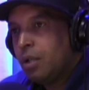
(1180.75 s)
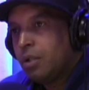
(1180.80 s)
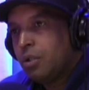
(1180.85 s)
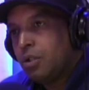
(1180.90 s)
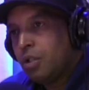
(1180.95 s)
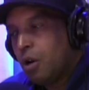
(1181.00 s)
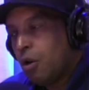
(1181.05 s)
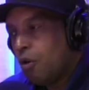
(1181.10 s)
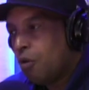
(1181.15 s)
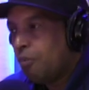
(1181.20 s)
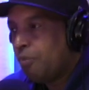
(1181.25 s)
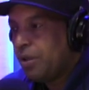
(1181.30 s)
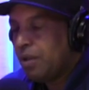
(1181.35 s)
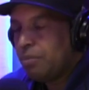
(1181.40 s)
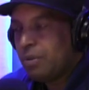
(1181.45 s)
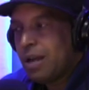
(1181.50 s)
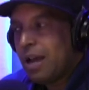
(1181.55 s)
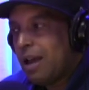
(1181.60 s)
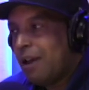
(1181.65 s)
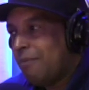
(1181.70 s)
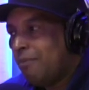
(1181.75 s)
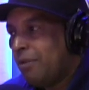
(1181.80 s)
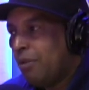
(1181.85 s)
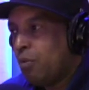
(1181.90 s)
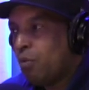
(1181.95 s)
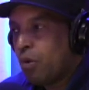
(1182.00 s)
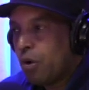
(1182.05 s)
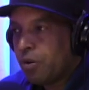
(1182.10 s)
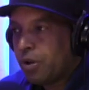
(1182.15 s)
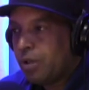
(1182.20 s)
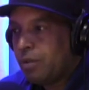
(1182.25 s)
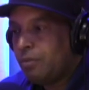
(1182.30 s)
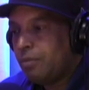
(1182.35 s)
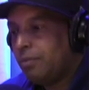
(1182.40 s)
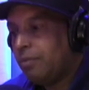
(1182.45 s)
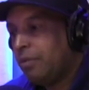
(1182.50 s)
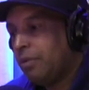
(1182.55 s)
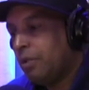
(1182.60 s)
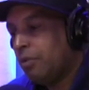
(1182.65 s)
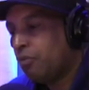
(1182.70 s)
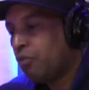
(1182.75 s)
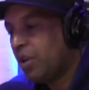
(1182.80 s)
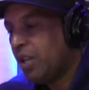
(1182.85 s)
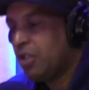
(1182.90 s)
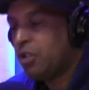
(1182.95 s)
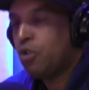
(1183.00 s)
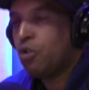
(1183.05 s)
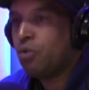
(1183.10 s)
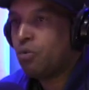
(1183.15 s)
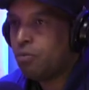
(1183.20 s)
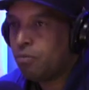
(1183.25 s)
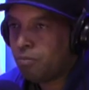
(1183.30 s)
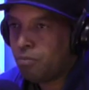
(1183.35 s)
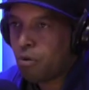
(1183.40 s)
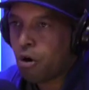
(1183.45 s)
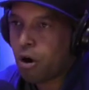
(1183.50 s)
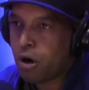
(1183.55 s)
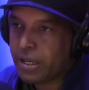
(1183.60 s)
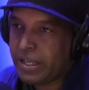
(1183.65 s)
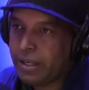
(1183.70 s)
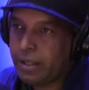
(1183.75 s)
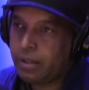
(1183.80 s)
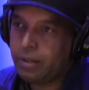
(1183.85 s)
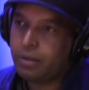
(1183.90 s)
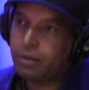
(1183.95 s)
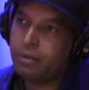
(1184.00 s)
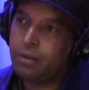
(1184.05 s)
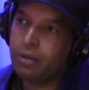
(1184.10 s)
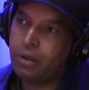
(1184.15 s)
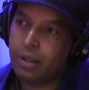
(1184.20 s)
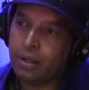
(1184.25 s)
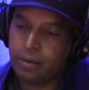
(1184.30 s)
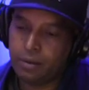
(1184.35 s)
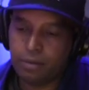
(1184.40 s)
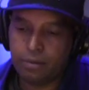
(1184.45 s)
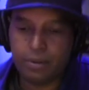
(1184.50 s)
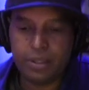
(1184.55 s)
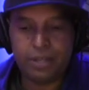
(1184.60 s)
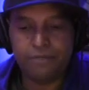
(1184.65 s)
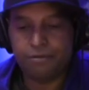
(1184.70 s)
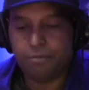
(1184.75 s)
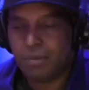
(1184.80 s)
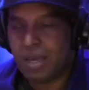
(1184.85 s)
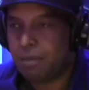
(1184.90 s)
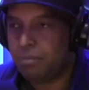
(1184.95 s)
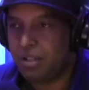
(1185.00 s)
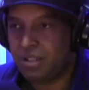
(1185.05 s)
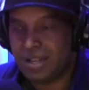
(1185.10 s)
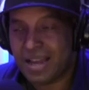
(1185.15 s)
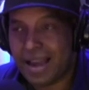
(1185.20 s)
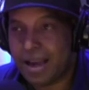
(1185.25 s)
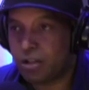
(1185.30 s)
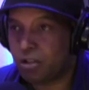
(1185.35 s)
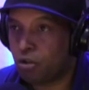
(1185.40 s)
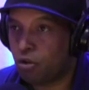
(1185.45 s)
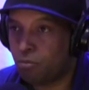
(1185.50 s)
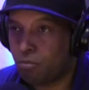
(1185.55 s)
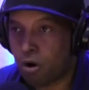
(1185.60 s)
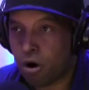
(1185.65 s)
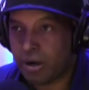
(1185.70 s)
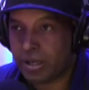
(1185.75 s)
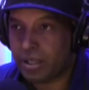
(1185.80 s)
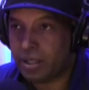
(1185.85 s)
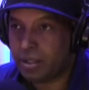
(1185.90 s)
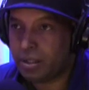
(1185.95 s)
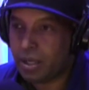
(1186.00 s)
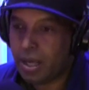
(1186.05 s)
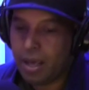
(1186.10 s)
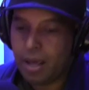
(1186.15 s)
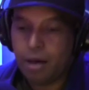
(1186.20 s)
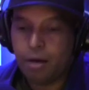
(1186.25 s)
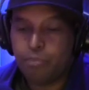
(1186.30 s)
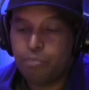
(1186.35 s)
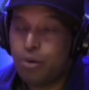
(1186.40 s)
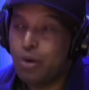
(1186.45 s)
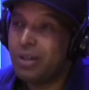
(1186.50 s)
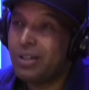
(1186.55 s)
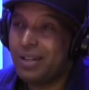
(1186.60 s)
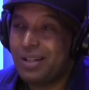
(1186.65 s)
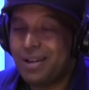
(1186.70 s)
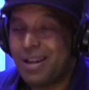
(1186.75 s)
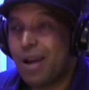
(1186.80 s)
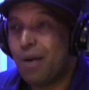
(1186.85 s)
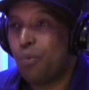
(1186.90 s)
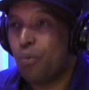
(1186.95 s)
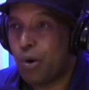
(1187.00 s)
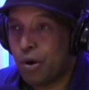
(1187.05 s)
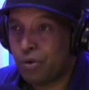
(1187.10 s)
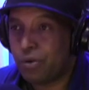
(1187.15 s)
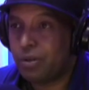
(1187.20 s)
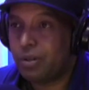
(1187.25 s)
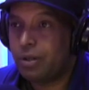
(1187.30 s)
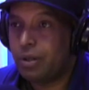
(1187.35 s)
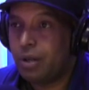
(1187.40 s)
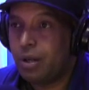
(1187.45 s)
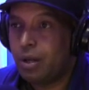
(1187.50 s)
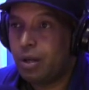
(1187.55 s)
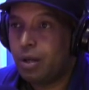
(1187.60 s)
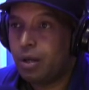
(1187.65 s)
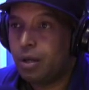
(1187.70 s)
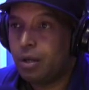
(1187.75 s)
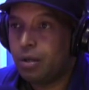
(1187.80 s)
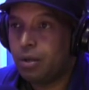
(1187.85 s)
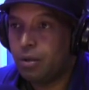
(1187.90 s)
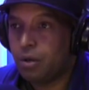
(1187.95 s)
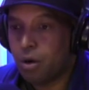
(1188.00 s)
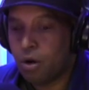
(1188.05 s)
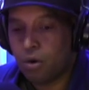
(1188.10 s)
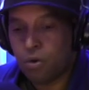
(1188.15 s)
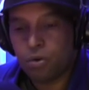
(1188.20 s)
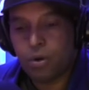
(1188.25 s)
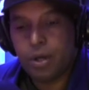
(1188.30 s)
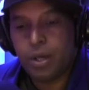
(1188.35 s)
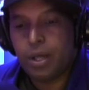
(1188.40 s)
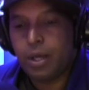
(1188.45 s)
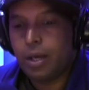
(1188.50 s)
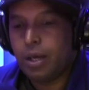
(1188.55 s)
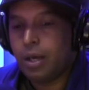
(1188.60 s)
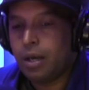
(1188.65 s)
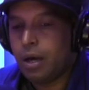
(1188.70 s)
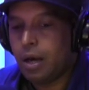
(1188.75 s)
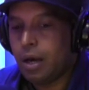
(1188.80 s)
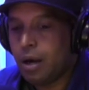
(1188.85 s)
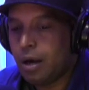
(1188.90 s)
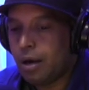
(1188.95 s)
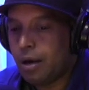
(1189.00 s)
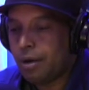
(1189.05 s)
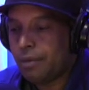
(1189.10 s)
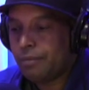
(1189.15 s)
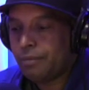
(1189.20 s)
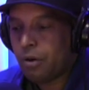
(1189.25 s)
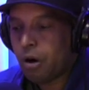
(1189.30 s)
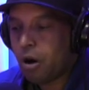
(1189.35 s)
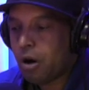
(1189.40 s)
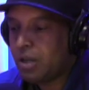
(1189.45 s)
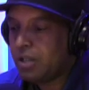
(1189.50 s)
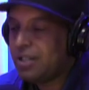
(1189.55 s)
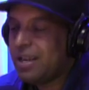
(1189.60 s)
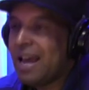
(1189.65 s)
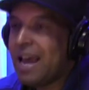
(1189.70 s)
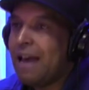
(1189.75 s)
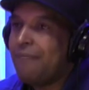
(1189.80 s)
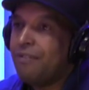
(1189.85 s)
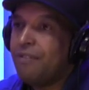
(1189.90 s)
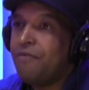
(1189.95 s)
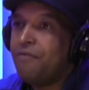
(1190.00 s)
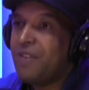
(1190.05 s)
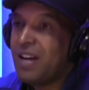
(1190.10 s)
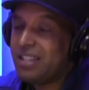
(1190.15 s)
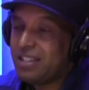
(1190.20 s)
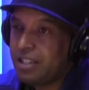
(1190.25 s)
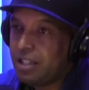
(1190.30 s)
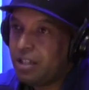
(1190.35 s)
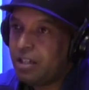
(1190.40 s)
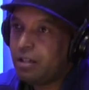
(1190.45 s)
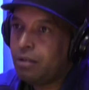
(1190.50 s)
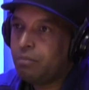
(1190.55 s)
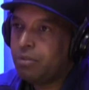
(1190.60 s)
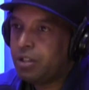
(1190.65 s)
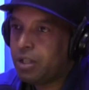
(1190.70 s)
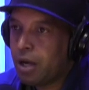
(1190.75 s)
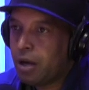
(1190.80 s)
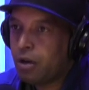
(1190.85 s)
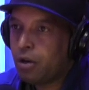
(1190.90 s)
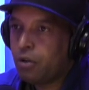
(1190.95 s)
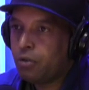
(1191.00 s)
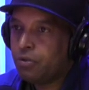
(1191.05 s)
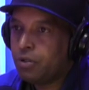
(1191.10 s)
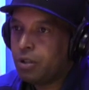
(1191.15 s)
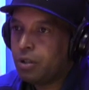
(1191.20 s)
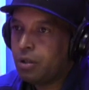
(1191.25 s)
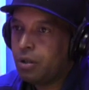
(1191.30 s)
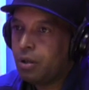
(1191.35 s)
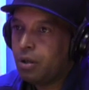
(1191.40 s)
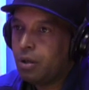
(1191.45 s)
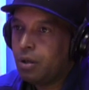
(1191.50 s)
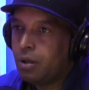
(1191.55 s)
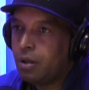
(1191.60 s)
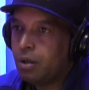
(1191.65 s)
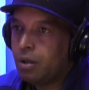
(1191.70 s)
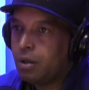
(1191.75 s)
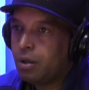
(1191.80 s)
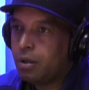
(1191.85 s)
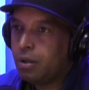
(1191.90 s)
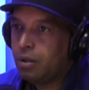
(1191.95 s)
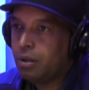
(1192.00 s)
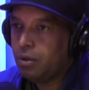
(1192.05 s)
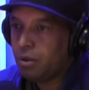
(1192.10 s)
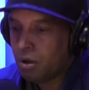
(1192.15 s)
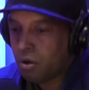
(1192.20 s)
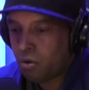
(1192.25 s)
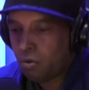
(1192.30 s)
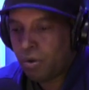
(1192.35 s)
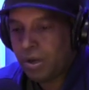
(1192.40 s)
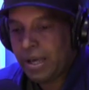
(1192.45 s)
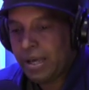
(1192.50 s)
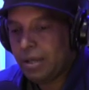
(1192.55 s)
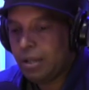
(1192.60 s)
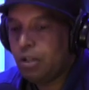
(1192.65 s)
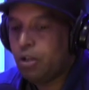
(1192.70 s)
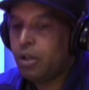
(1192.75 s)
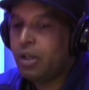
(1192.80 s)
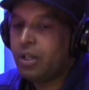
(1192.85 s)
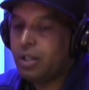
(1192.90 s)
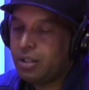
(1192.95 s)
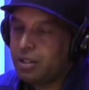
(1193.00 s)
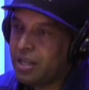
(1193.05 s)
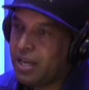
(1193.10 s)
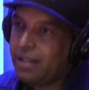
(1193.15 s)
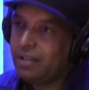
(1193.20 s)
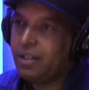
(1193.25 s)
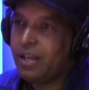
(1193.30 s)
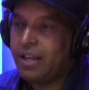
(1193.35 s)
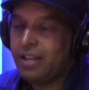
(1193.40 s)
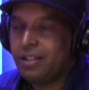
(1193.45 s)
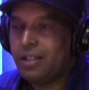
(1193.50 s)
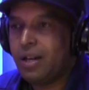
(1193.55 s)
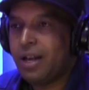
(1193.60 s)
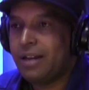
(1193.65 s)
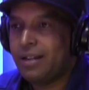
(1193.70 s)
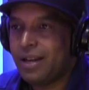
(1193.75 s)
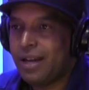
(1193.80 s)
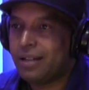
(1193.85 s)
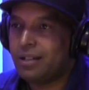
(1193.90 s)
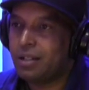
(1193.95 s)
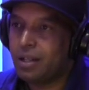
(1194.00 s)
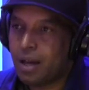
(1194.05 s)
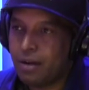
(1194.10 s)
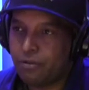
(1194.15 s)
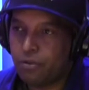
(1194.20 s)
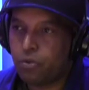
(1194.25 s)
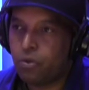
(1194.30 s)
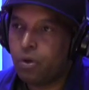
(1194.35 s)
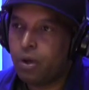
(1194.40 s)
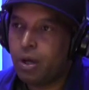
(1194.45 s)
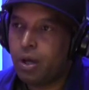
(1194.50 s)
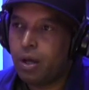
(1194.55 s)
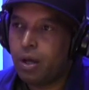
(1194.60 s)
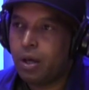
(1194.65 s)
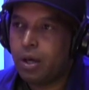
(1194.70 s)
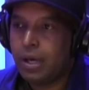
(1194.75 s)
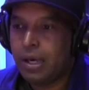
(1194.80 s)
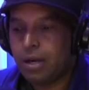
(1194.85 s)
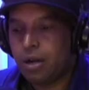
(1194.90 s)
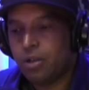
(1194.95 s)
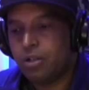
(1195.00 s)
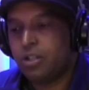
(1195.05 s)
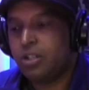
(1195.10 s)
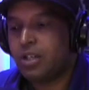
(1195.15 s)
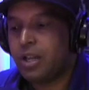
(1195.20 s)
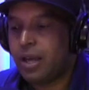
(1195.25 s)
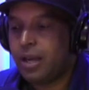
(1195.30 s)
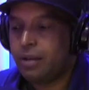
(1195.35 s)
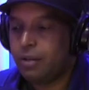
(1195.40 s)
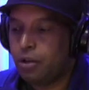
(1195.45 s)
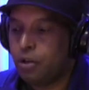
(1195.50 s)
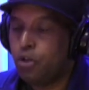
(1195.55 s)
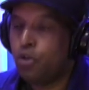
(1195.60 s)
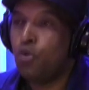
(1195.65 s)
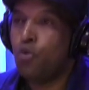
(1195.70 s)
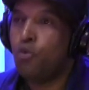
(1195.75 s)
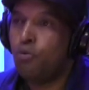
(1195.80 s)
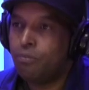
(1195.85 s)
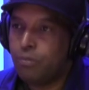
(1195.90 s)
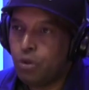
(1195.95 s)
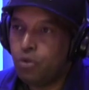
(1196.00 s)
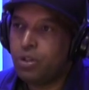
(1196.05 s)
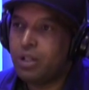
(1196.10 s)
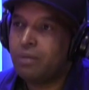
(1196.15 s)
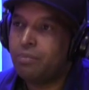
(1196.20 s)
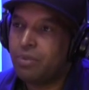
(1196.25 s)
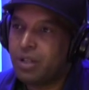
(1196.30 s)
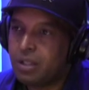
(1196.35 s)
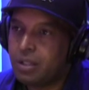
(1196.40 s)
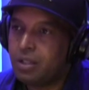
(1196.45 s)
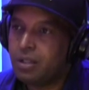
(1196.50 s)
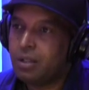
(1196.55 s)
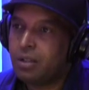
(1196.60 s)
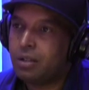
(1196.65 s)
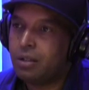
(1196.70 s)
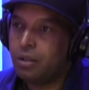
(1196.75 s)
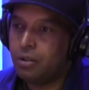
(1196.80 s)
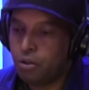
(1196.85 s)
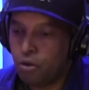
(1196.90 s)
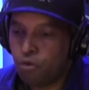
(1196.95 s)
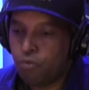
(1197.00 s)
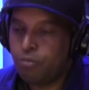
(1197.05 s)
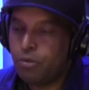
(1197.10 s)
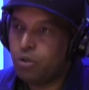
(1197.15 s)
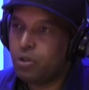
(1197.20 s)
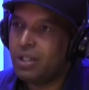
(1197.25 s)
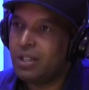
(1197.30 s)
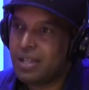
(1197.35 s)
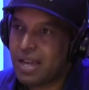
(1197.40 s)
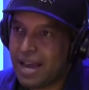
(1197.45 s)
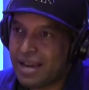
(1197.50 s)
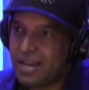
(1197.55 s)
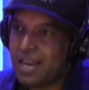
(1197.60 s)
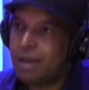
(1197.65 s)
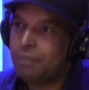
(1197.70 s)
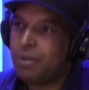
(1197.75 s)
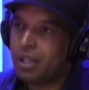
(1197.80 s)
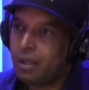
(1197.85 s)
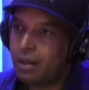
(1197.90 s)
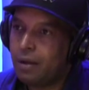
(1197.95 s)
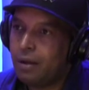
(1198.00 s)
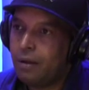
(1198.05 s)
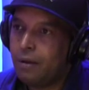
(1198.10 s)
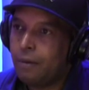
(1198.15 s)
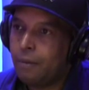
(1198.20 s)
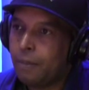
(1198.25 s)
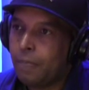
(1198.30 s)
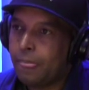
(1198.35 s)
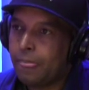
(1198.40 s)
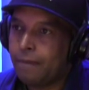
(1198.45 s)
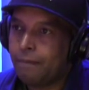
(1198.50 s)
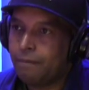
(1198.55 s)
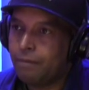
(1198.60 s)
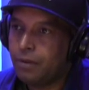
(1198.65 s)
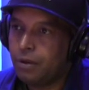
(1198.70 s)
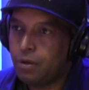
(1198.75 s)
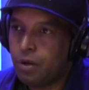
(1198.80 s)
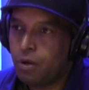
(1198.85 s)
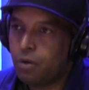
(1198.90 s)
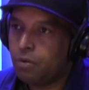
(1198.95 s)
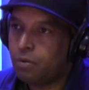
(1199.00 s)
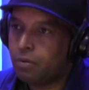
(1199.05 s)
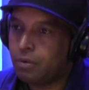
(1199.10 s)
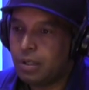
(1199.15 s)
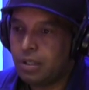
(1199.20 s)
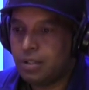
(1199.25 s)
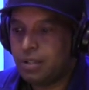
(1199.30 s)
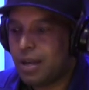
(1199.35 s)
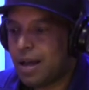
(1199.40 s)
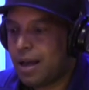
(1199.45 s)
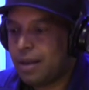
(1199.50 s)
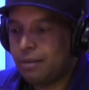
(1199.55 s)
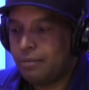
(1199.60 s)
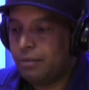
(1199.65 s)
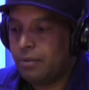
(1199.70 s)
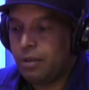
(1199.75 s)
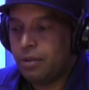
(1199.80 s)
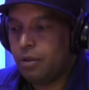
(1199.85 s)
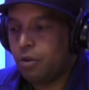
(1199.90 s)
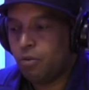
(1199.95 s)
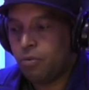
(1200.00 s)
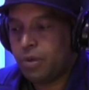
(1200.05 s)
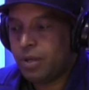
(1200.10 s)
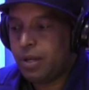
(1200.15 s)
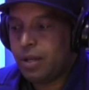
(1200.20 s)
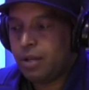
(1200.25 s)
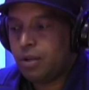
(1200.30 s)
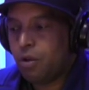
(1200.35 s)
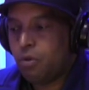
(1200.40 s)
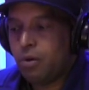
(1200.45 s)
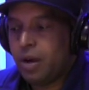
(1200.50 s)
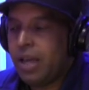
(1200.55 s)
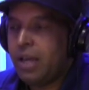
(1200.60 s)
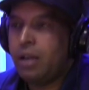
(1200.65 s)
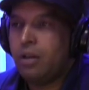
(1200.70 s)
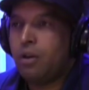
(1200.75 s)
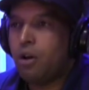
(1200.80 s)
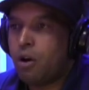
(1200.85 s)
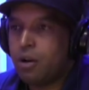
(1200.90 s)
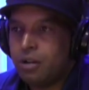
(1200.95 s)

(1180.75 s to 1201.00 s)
So people that have been working the regional market and mm-hmm. even maybe national market, putting in that work, you know, um, artists that have invested in themselves, mm-hmm. you know, and looking to take things to that next level and understand the new music business, the new music dynamic. Okay. Yeah. You know, it's not, you know, it ain't no A and R